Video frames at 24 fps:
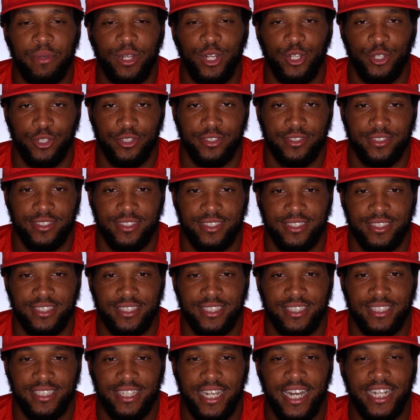Miller.
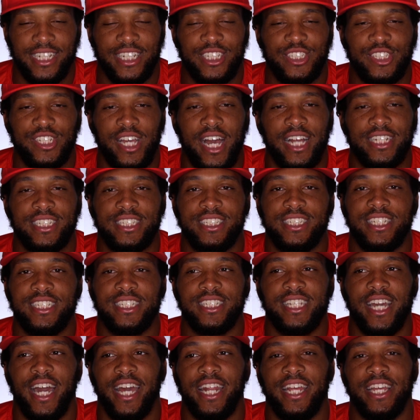I just see
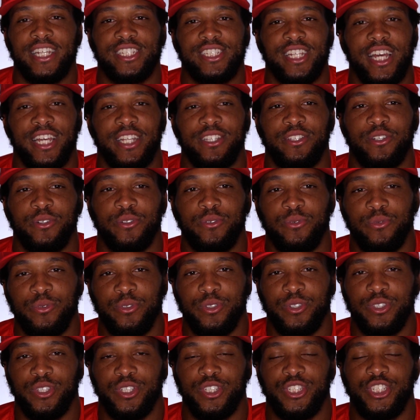Scotty as like
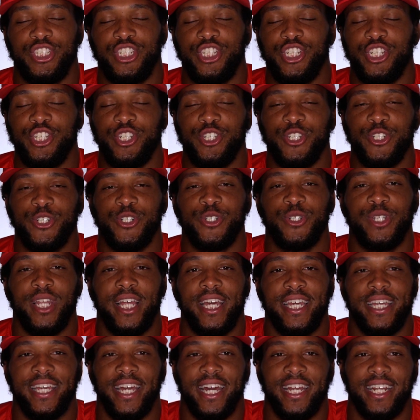the chill,
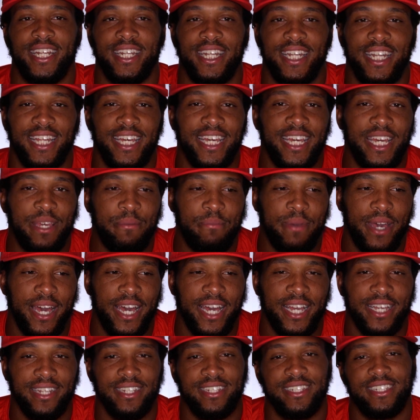like kind of laid
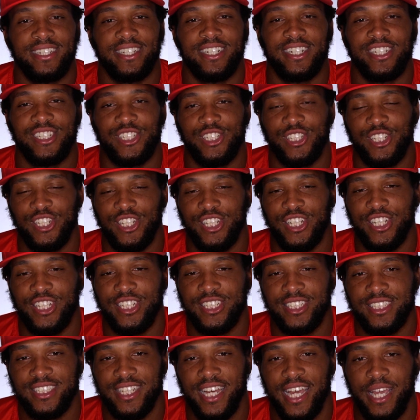back,
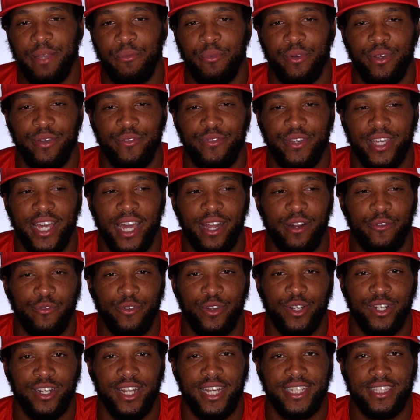nonchalant type. If he got in
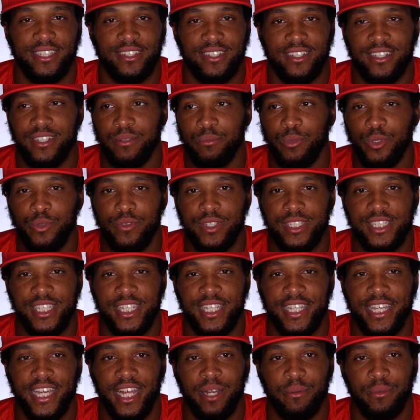front of like the movie
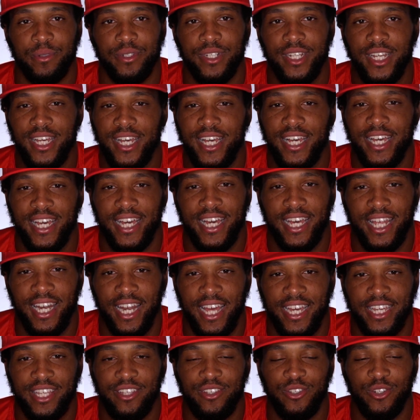scene camera and
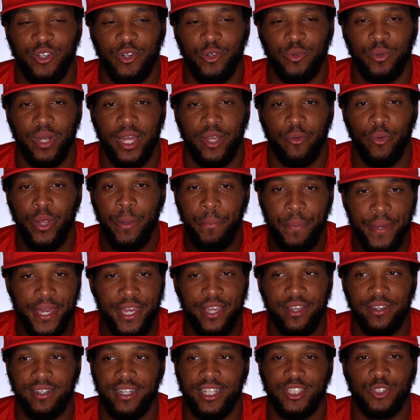like, you know, like
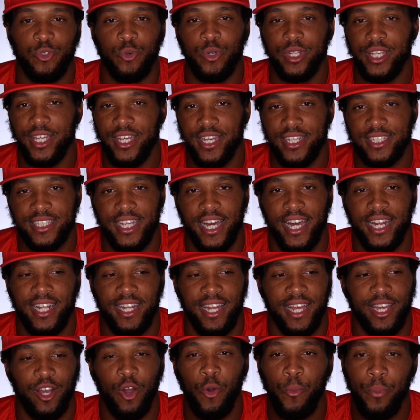repeat, let's do it again, Scotty.
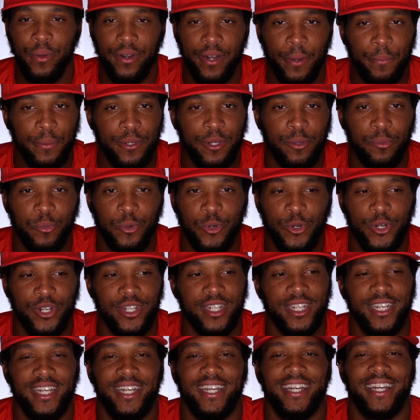Like open up a little
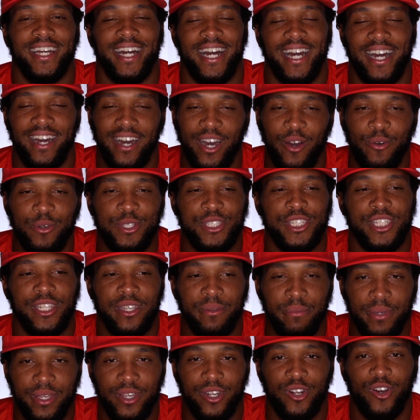more. I would see
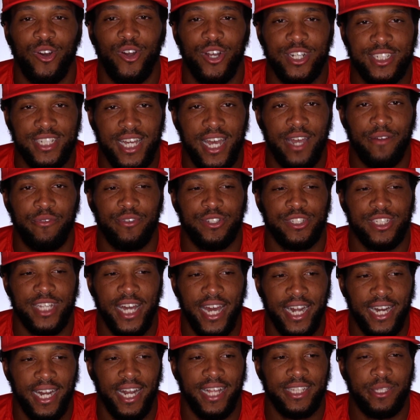it being a hard time for
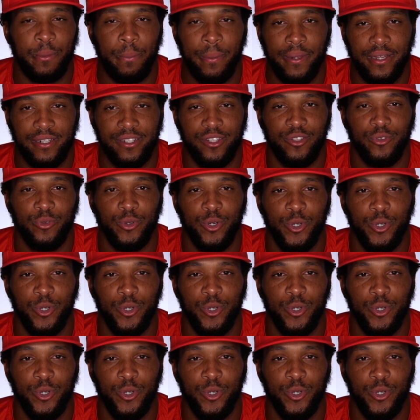Scotty like to play another